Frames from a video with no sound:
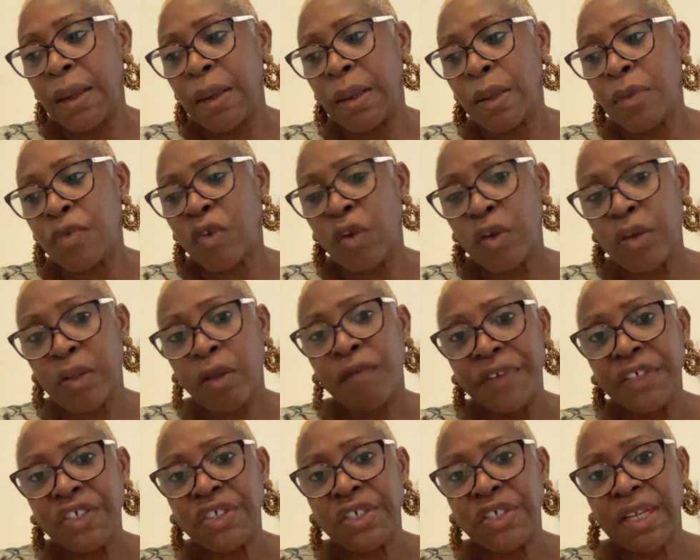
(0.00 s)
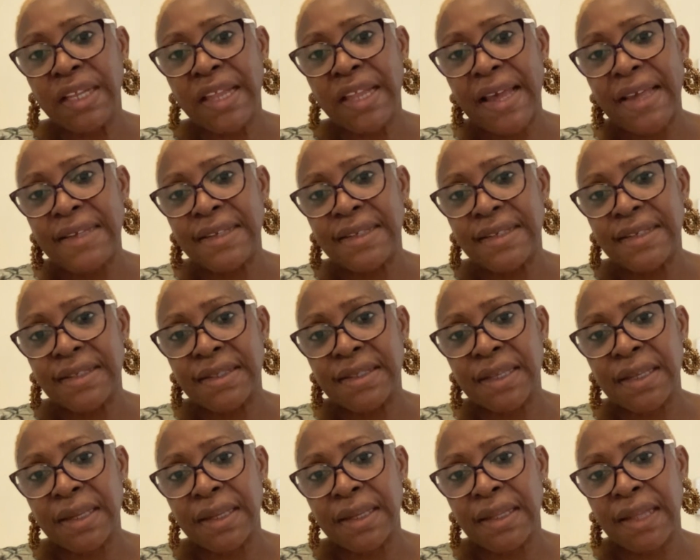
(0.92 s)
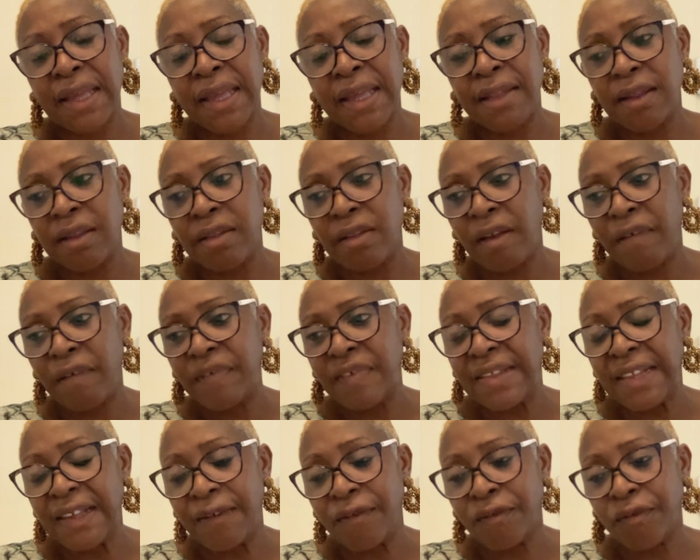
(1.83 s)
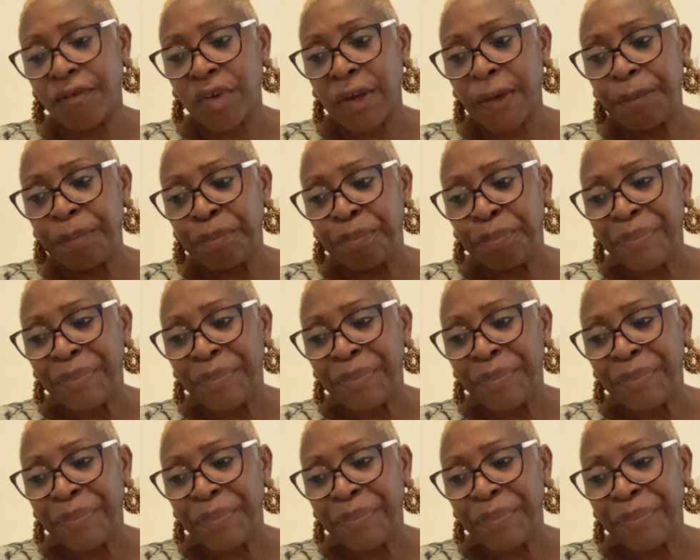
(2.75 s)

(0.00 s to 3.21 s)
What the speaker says: so it officialized the ending of slavery.